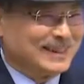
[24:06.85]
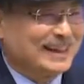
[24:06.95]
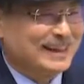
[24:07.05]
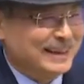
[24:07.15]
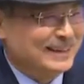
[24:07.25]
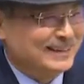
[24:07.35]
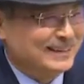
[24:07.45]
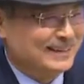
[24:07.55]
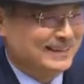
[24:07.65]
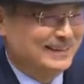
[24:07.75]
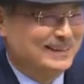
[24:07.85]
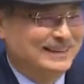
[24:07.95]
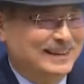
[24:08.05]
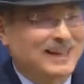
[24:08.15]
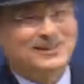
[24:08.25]
could I ask you a
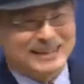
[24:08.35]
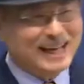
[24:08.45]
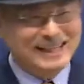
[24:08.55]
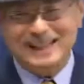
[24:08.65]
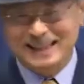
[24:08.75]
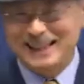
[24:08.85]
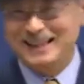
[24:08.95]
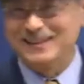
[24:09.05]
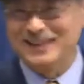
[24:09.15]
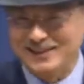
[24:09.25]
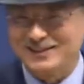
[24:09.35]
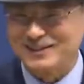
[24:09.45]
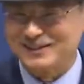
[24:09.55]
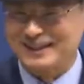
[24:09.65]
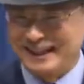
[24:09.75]
question? A quick answer would be
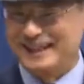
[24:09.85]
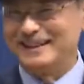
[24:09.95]
enough."